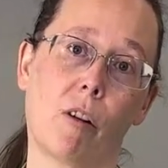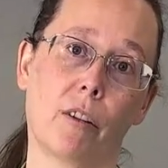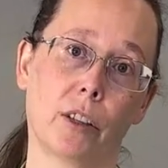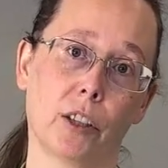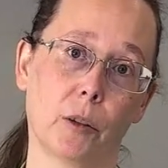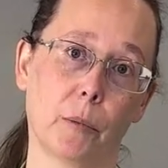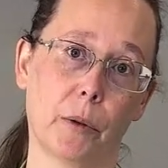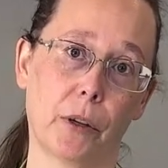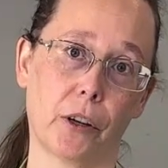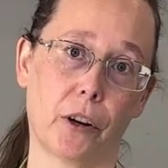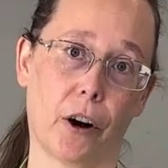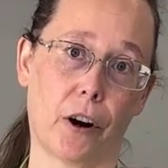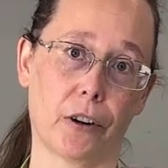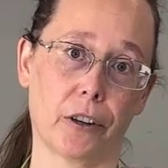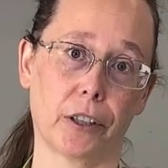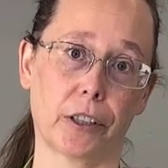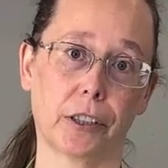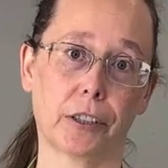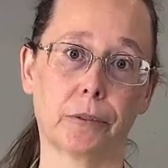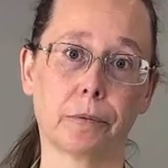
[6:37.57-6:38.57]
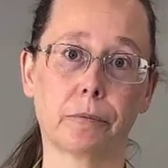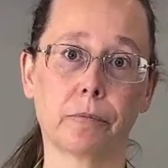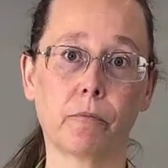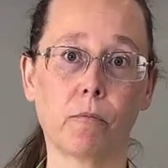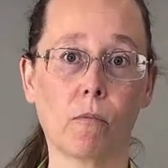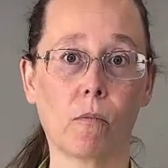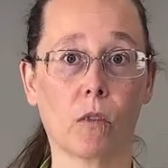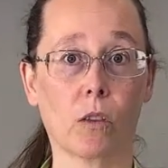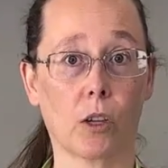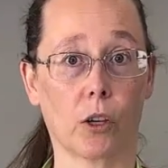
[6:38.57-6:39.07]
a little bit of garlic,
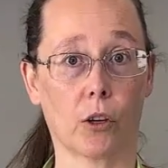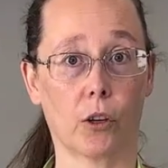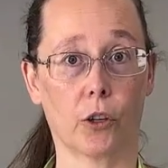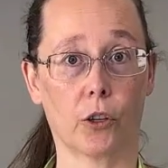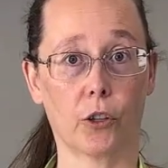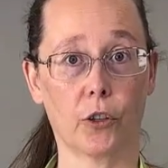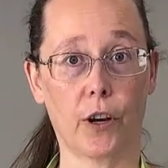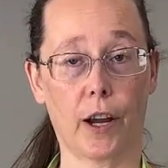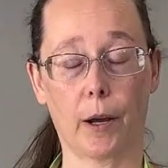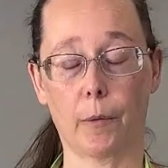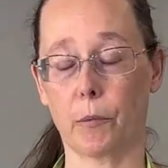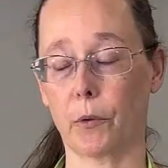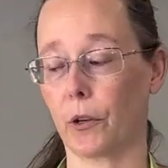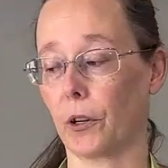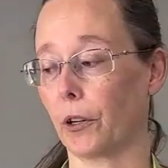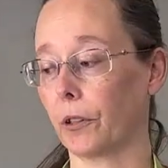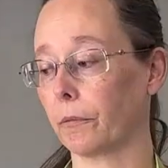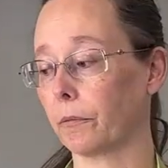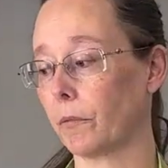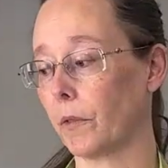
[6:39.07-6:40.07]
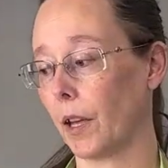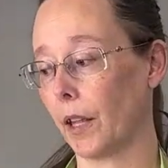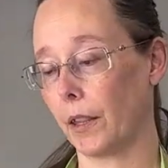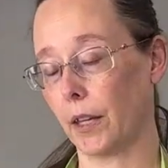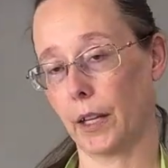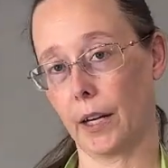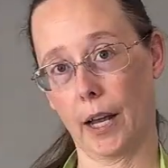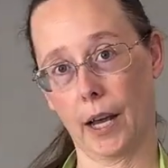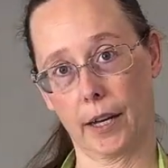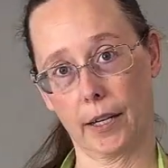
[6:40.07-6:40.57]
and cook your hamburger, and
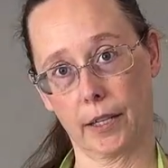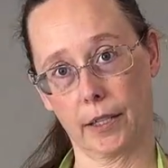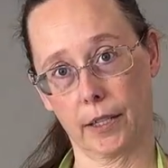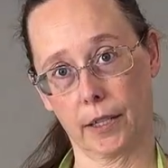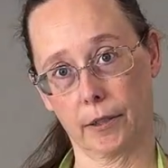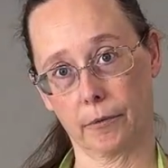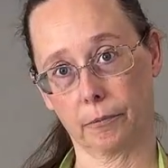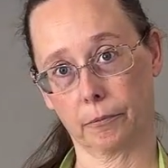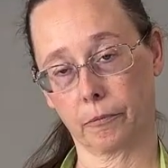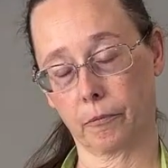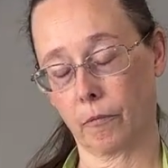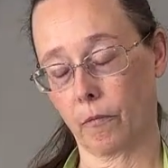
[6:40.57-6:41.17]
then add it in.